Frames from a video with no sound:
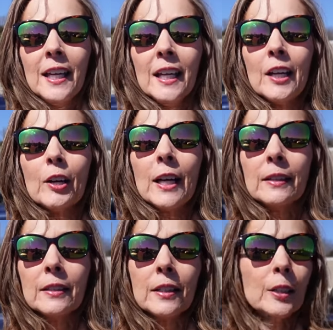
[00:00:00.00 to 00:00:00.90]
here
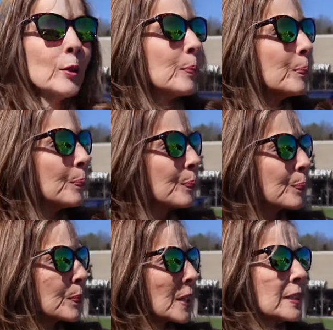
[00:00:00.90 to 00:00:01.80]
at
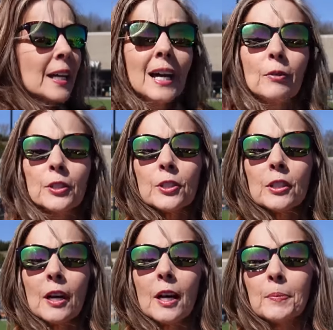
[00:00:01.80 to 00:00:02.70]
the Tower
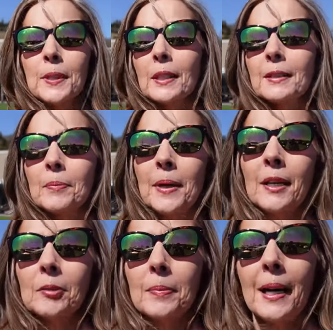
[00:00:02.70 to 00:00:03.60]
Shops at the
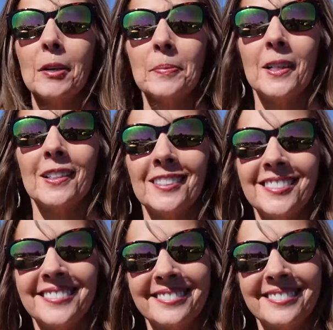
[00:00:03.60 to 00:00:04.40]
Mountain Mile Mall.